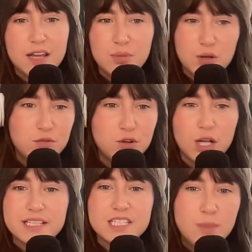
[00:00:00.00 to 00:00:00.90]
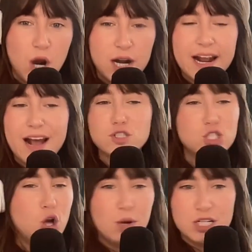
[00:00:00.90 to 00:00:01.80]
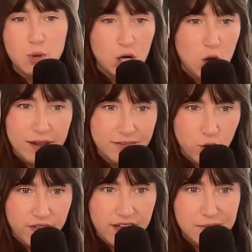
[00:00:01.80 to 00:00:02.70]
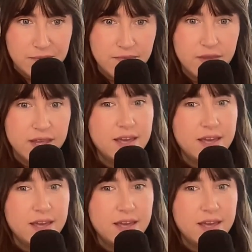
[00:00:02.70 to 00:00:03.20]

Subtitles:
and beautiful and smart and have so much more going for them